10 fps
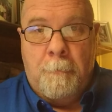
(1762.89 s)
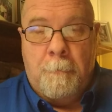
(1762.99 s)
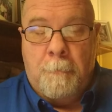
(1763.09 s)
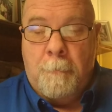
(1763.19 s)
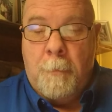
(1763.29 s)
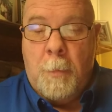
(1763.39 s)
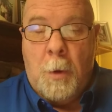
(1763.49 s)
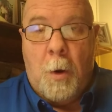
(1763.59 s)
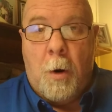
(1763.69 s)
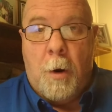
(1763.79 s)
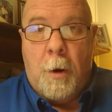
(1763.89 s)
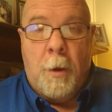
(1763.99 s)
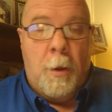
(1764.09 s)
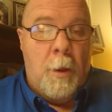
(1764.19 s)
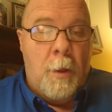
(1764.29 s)
Huh? All right.
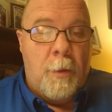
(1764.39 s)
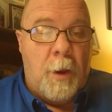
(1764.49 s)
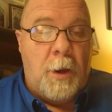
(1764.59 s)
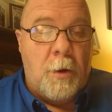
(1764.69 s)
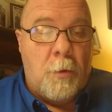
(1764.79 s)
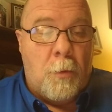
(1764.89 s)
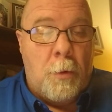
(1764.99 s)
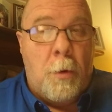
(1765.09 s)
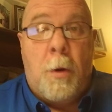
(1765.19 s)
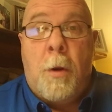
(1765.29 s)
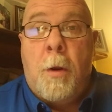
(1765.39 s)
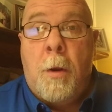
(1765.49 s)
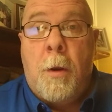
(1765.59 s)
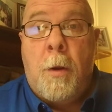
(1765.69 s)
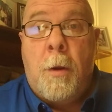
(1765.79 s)
Thank you, Lord.
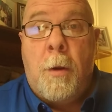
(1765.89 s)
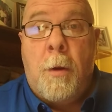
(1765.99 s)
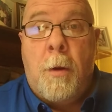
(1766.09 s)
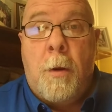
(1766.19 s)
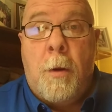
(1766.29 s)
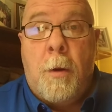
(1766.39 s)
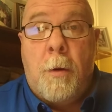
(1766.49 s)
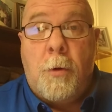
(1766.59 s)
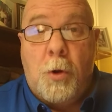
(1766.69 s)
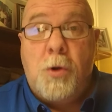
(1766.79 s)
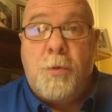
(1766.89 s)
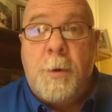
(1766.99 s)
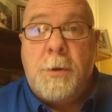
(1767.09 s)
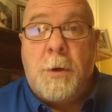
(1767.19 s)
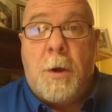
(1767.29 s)
Use
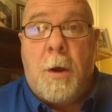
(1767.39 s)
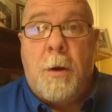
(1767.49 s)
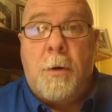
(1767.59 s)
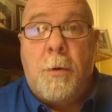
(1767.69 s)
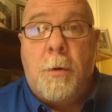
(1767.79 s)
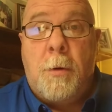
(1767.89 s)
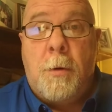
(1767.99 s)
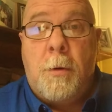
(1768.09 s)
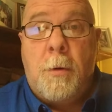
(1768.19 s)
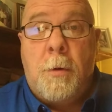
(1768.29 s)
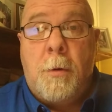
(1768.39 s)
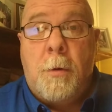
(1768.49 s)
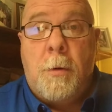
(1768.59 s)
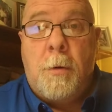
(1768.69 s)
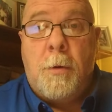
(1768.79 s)
me as a to
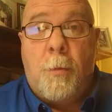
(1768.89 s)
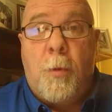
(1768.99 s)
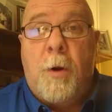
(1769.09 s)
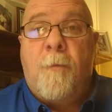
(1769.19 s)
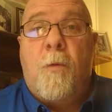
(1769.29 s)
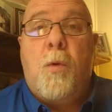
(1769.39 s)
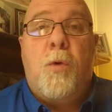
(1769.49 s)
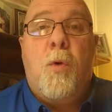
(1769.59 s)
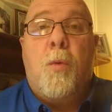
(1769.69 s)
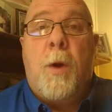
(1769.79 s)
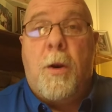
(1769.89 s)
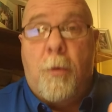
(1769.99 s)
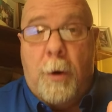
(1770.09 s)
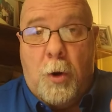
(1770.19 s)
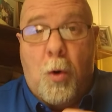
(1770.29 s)
bring forth your
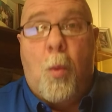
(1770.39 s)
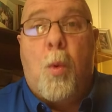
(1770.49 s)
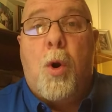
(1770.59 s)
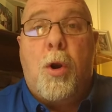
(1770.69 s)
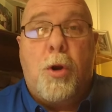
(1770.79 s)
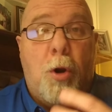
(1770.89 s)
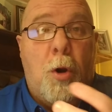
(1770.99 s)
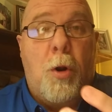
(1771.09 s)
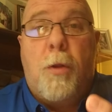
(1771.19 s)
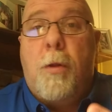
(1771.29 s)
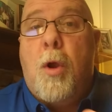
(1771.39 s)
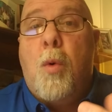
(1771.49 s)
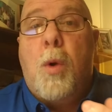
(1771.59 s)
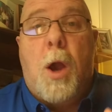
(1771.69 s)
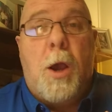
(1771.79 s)
rhetoric, your word, your
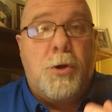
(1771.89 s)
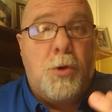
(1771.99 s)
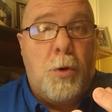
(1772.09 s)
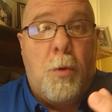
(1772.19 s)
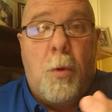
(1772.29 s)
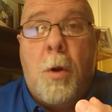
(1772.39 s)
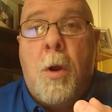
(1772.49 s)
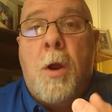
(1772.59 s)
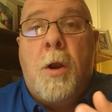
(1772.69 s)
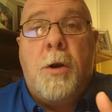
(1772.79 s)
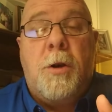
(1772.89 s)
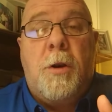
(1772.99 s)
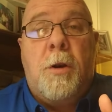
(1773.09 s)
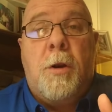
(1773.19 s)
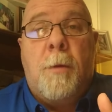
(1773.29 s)
logos, your
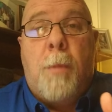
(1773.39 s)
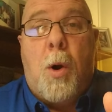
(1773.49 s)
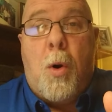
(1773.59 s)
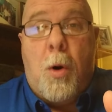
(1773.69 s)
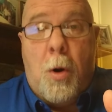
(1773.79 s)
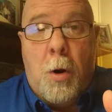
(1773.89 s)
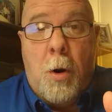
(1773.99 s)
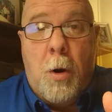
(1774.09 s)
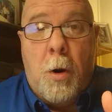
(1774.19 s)
debar